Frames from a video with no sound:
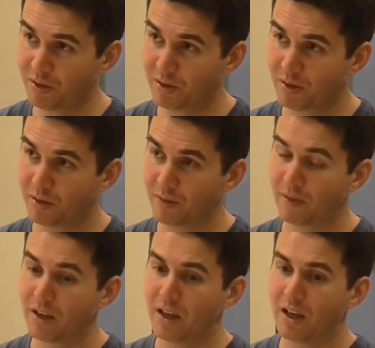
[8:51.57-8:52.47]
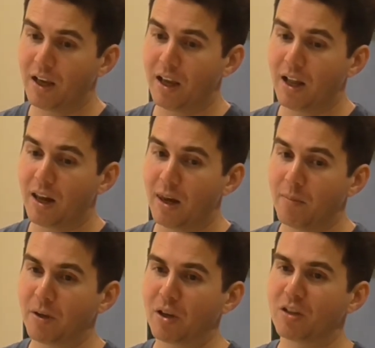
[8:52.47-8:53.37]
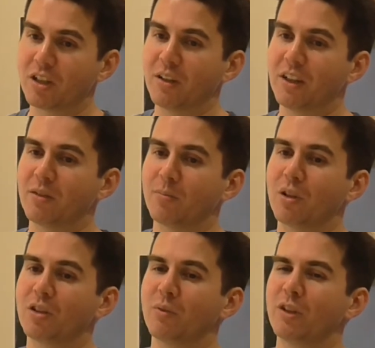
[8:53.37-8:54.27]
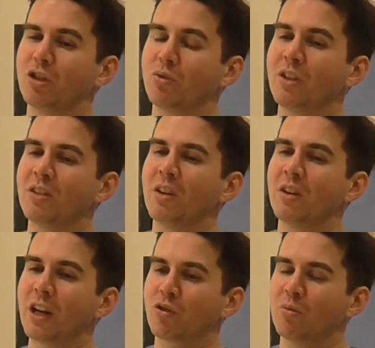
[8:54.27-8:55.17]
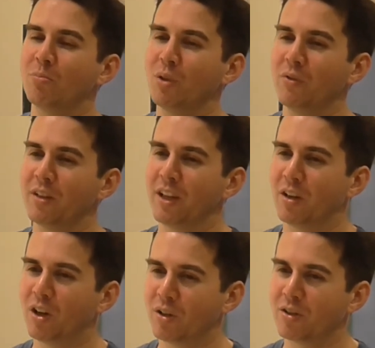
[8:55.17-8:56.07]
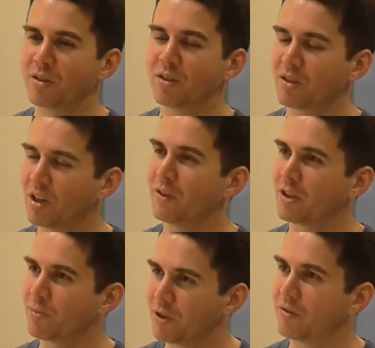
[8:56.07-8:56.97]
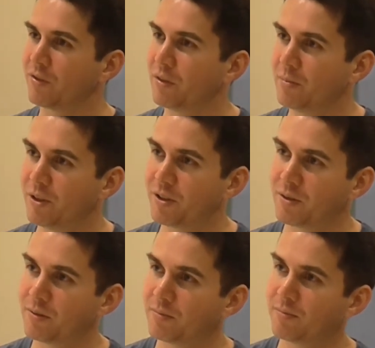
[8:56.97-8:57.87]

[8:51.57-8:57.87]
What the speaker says: it because it restricts the natural movement and the honest self-expression from the person.